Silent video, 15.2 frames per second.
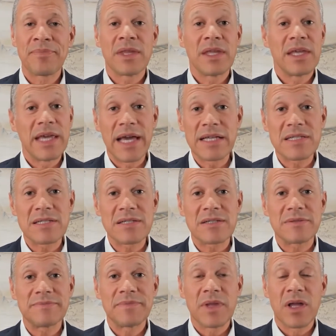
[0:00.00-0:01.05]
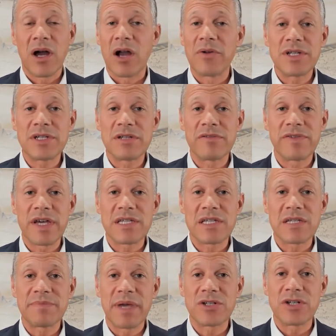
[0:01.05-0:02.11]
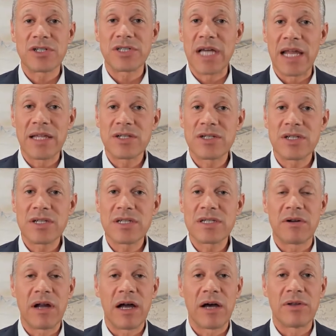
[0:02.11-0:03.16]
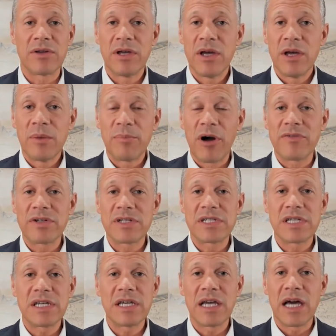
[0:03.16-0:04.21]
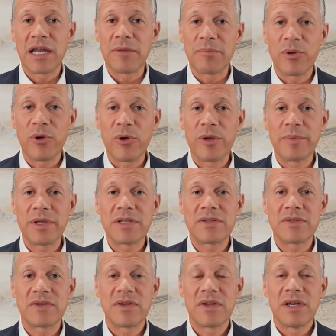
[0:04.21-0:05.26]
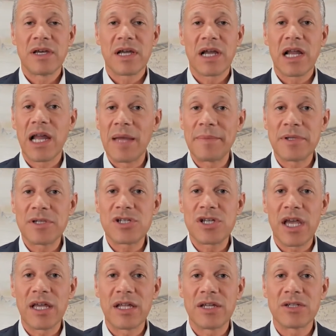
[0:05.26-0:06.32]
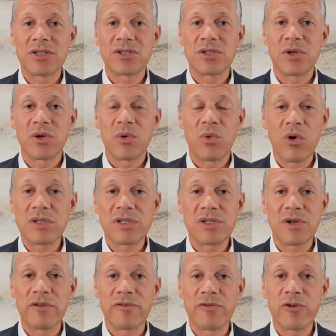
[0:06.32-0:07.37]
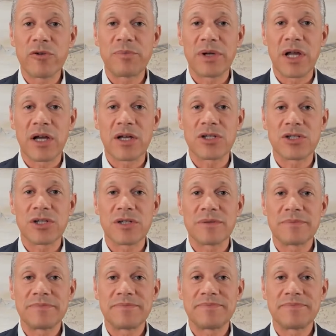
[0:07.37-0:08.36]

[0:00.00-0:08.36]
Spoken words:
Yes, our region faces major challenges around poverty, unemployment, climate change, water and food production,